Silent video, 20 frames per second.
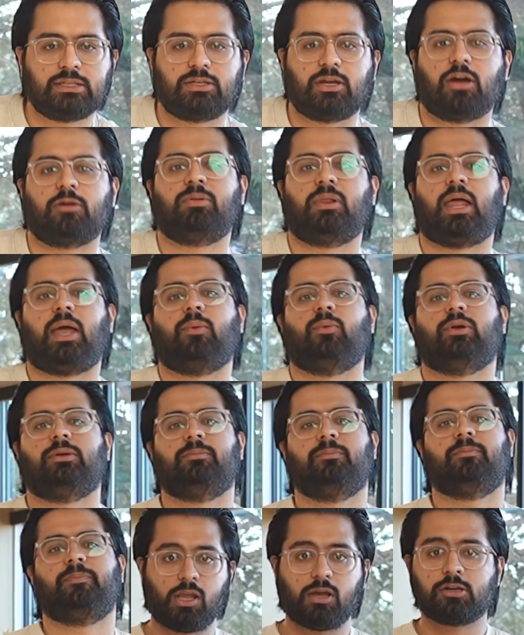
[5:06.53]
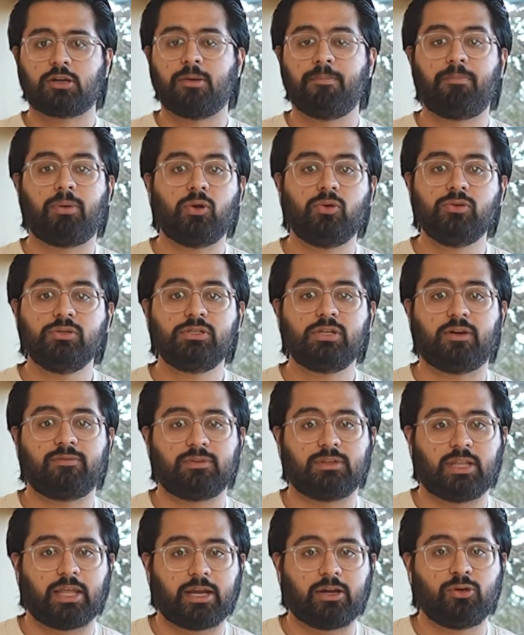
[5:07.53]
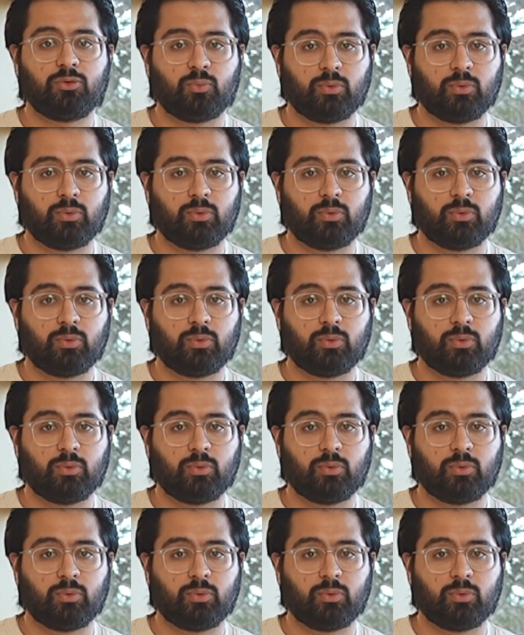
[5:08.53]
talk plywood. Composed of layered